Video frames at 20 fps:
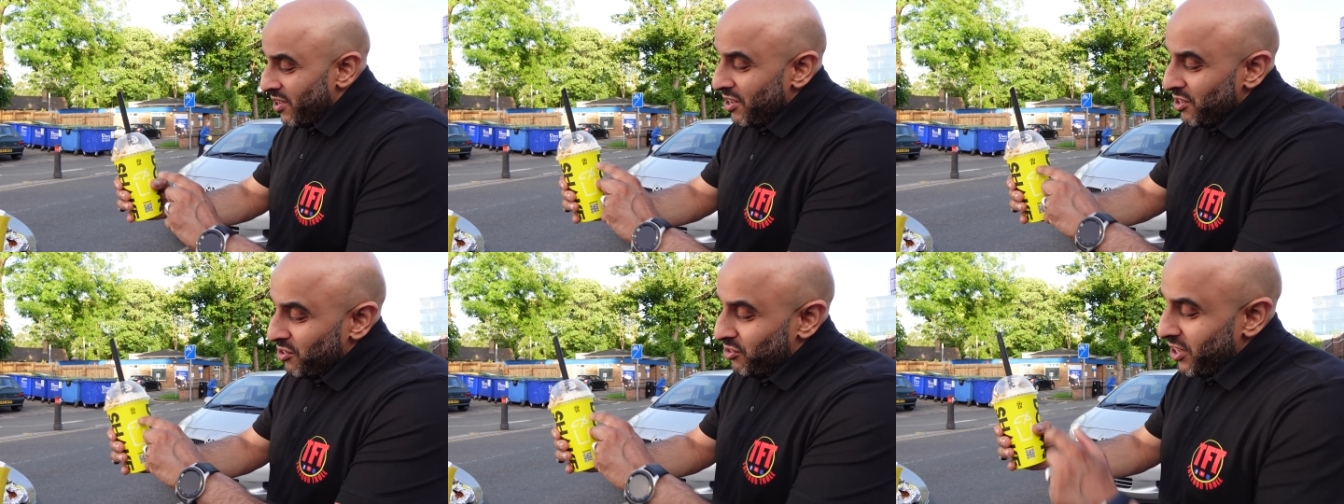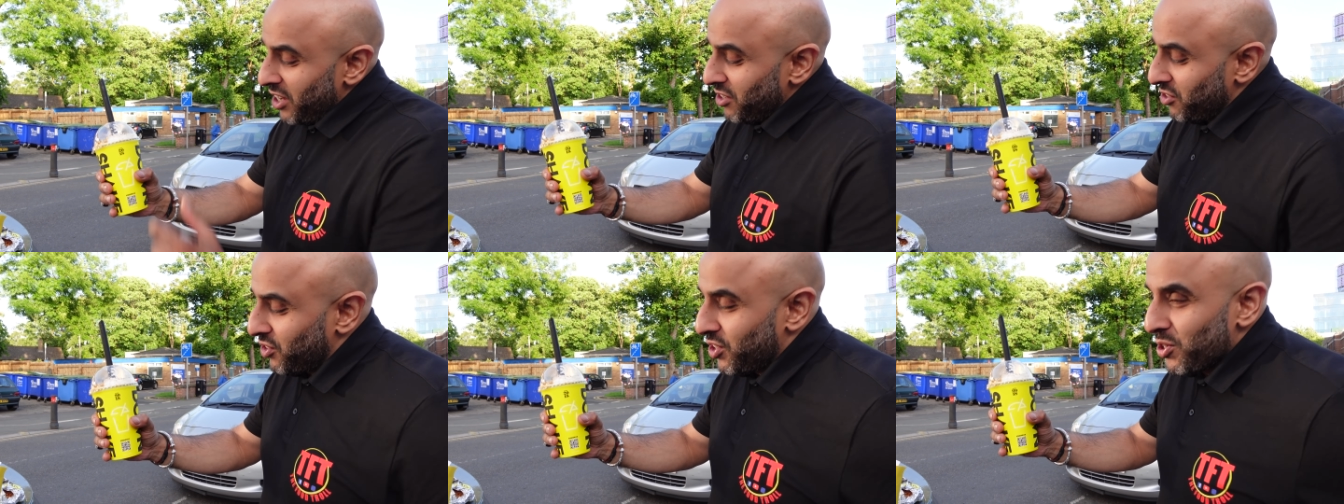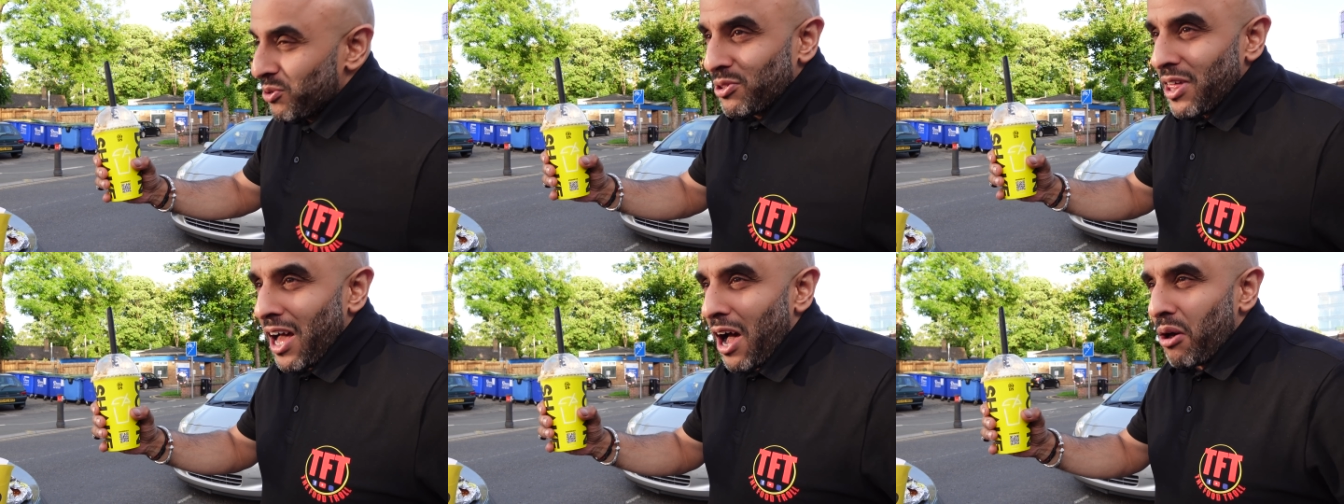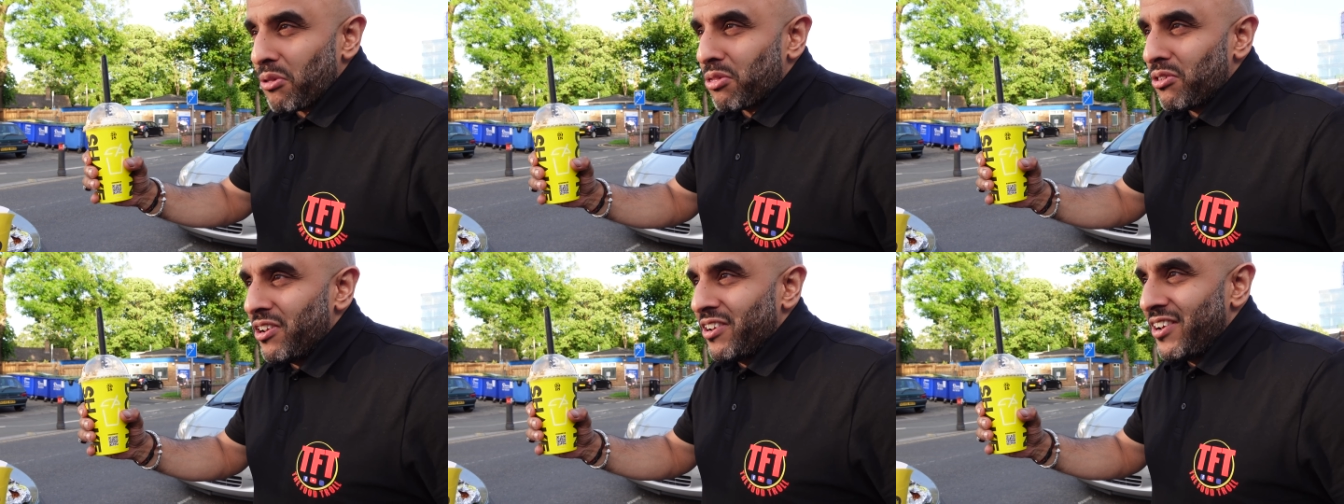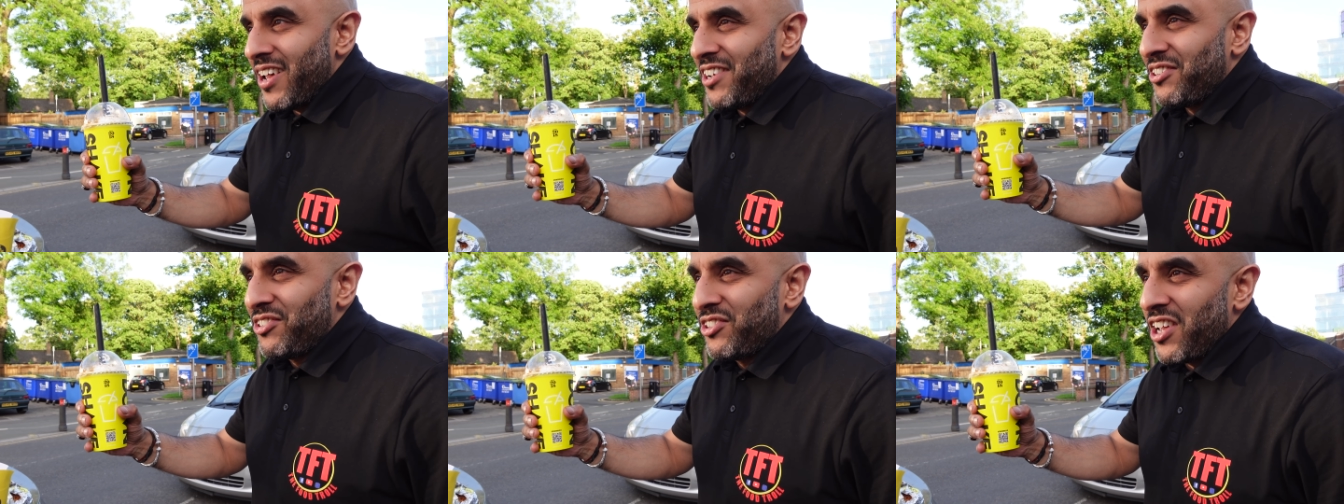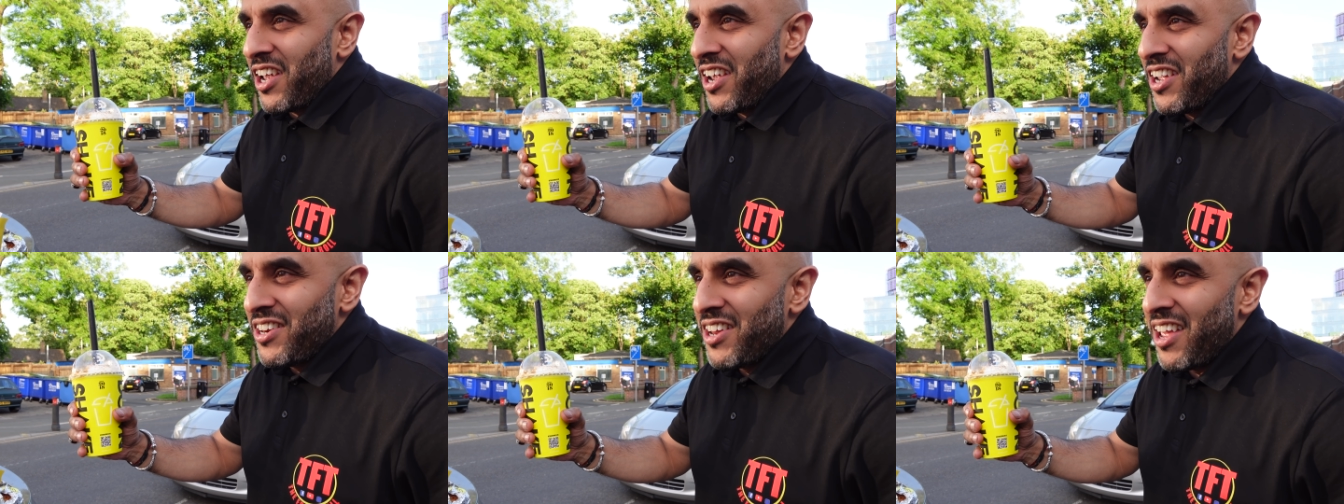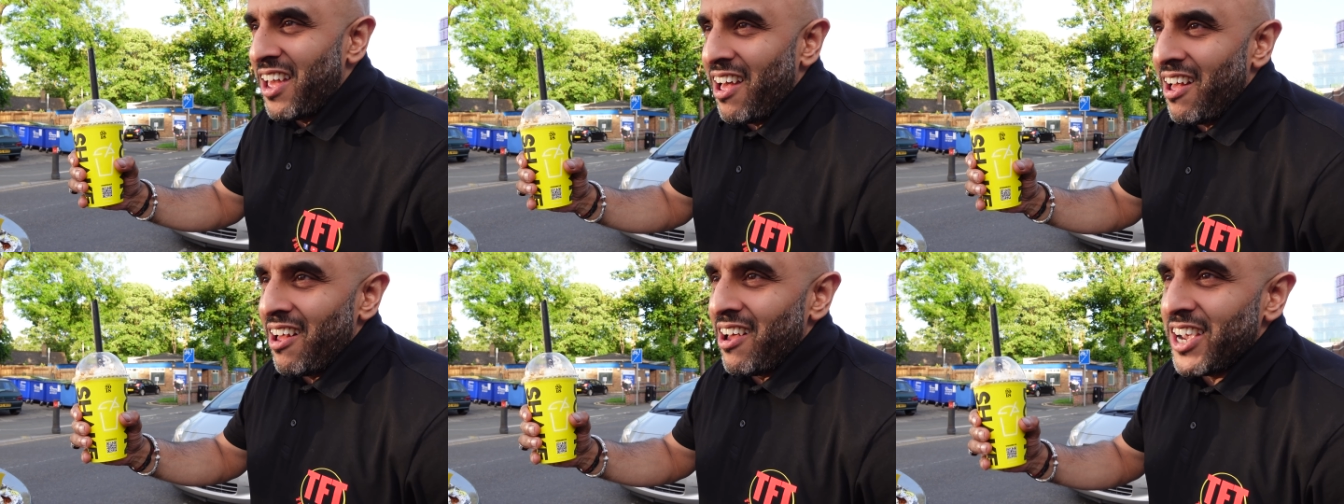Since 2018,
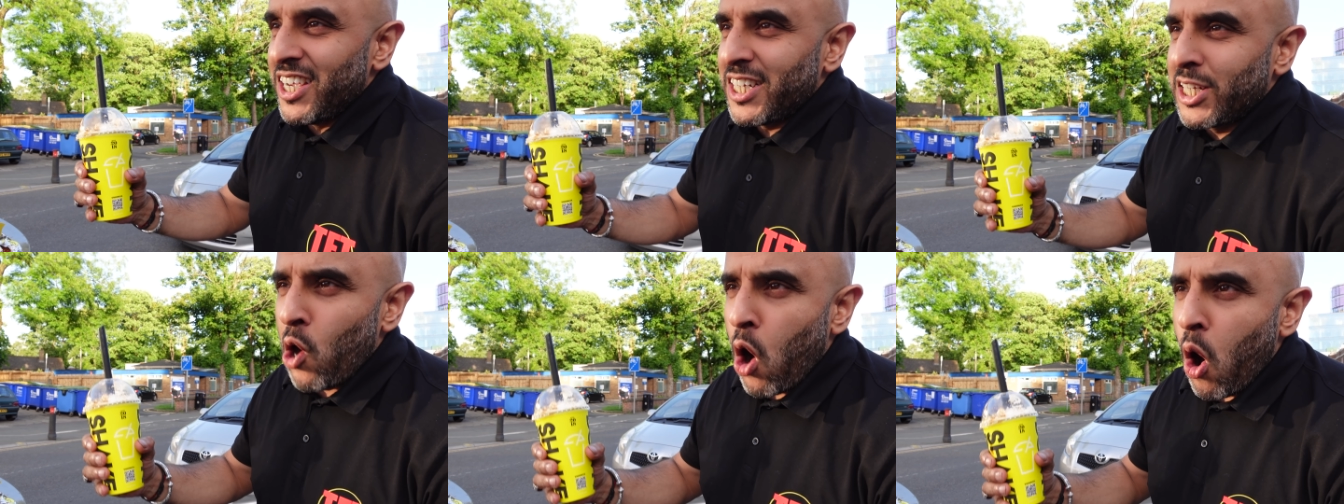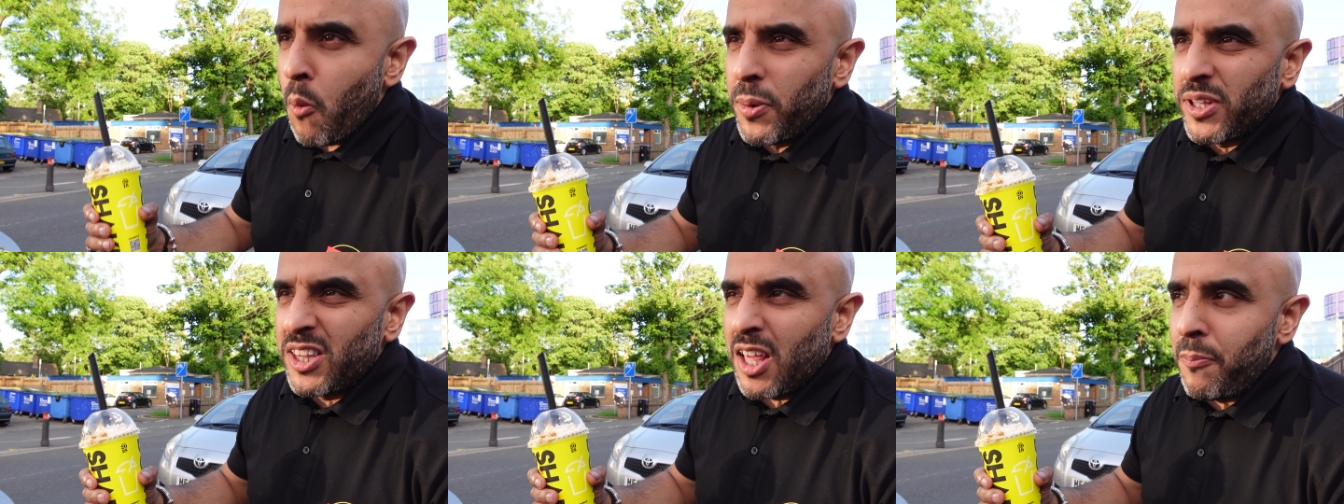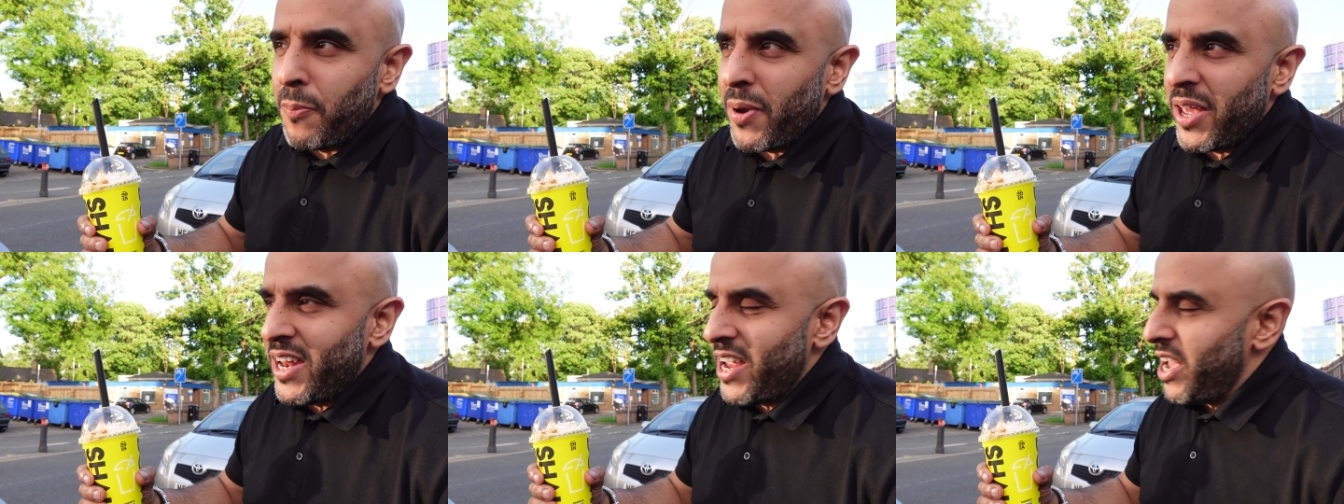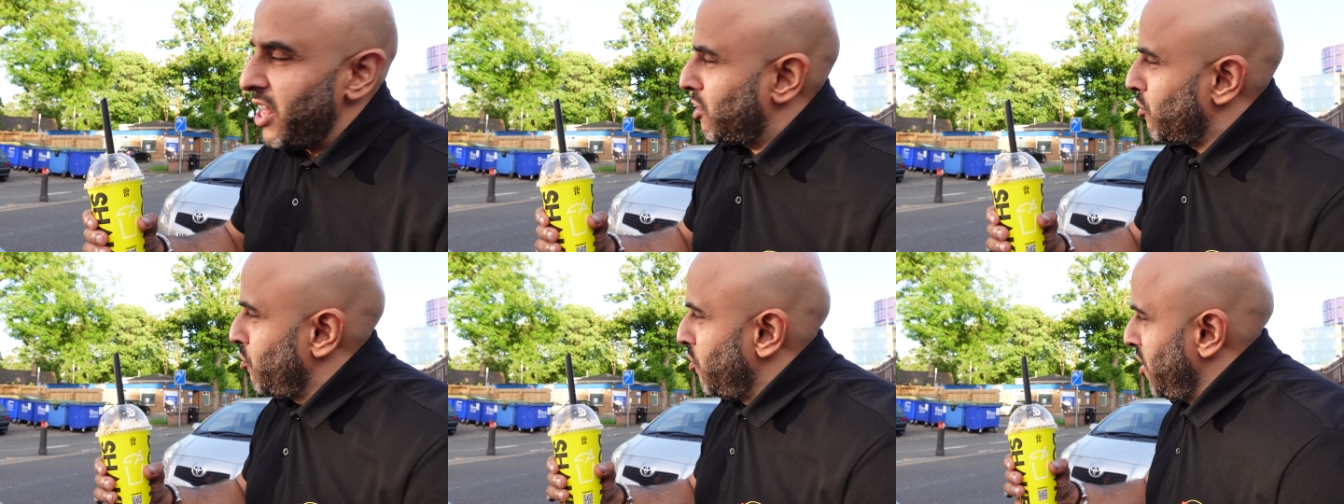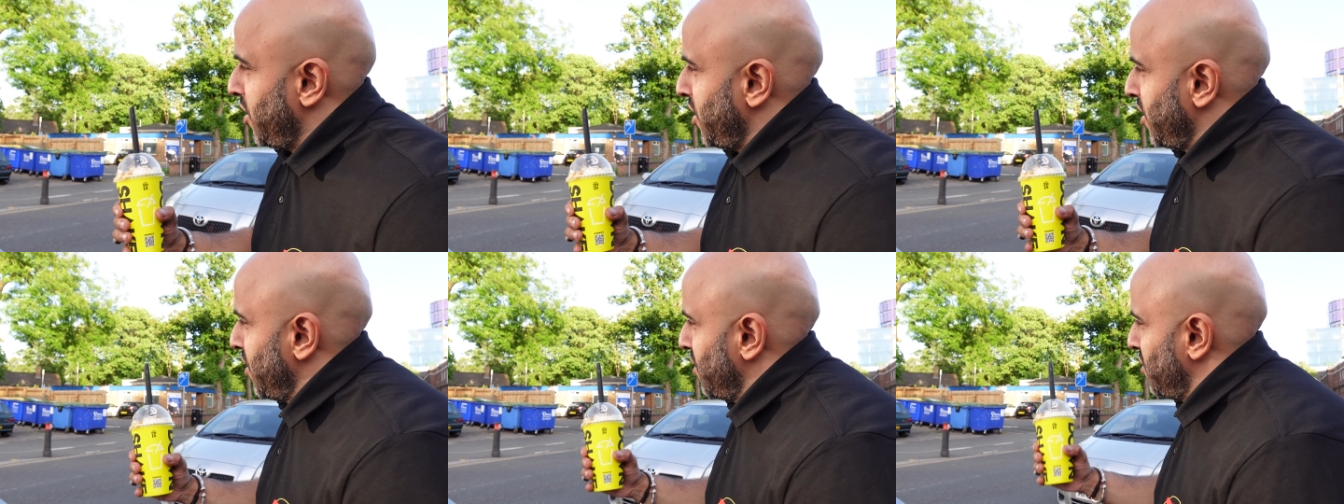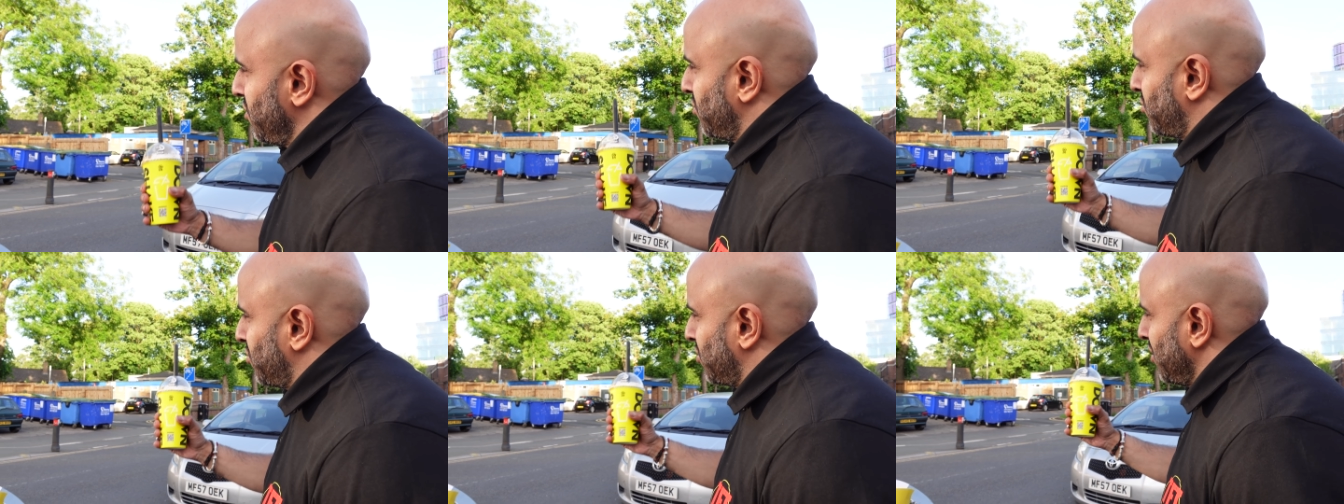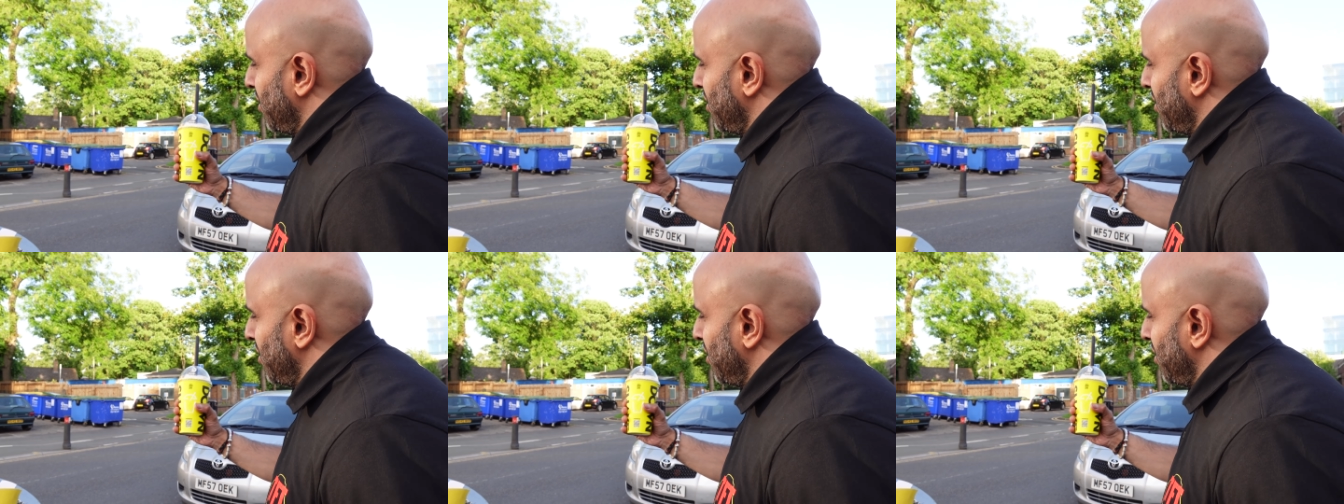he told me they've been here 3 years.